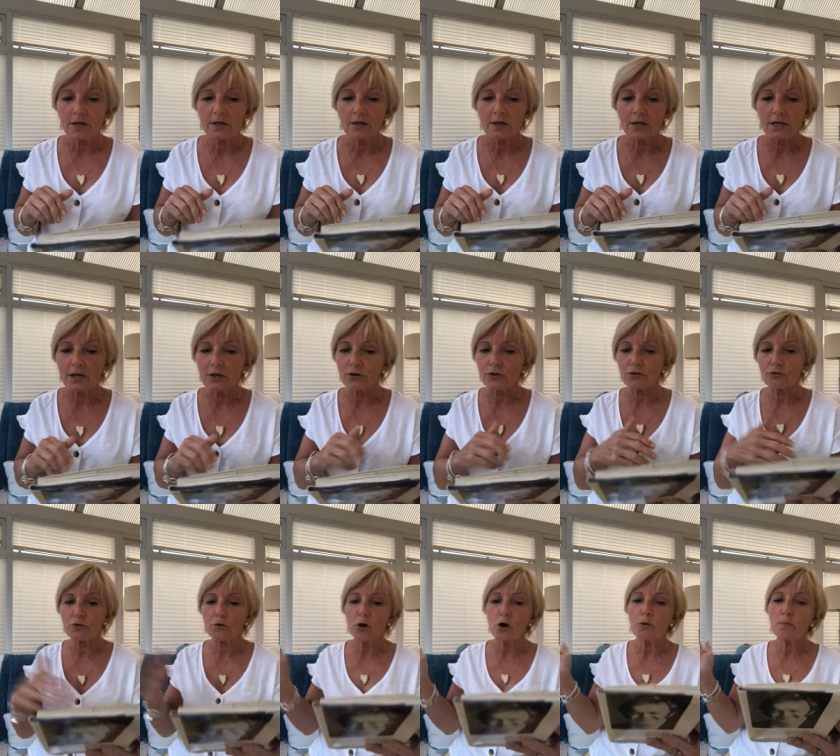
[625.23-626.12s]
He
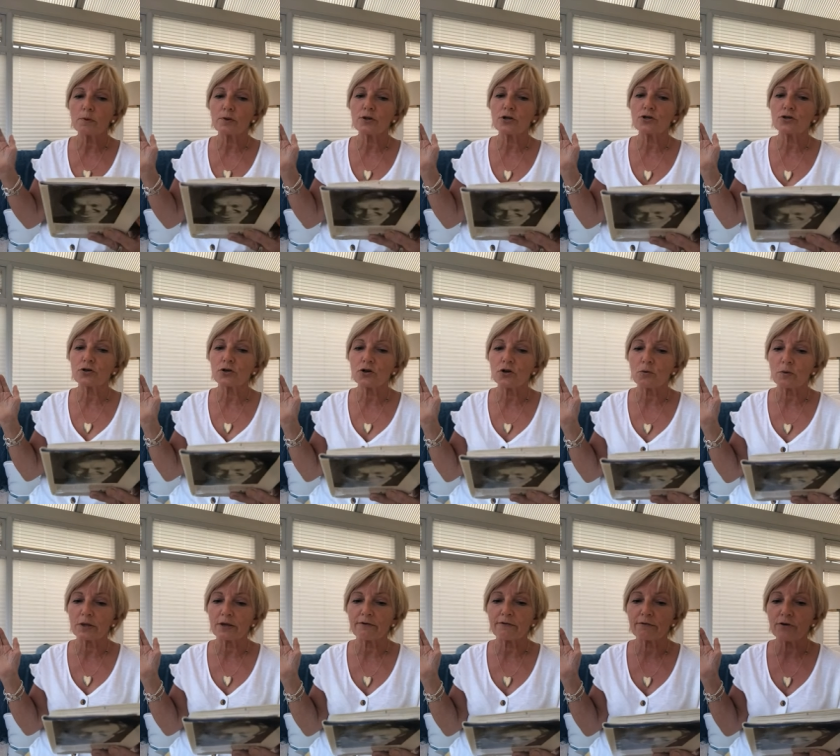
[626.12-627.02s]
threw open the door
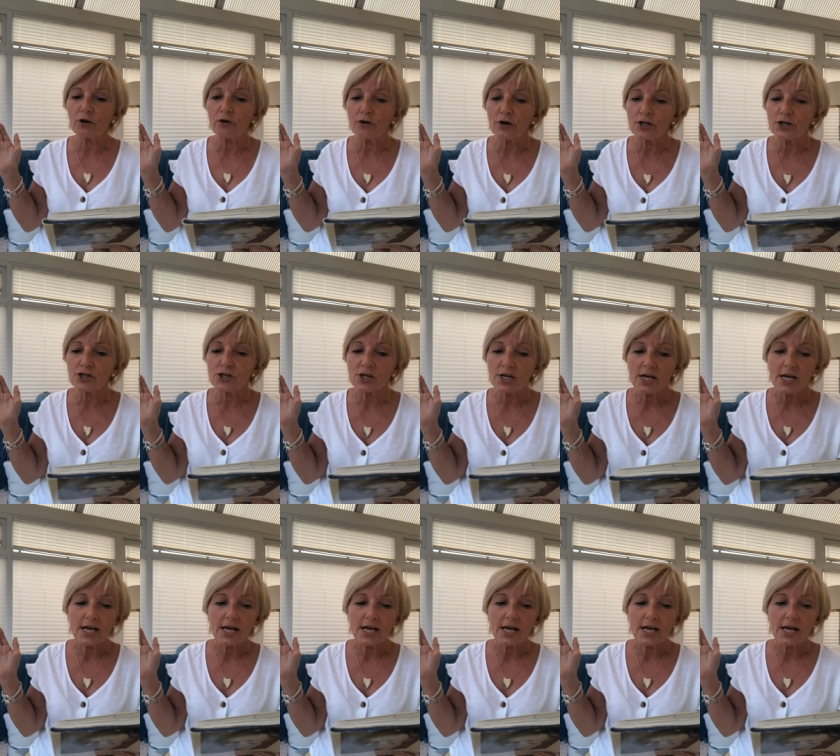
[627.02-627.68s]
with a flourish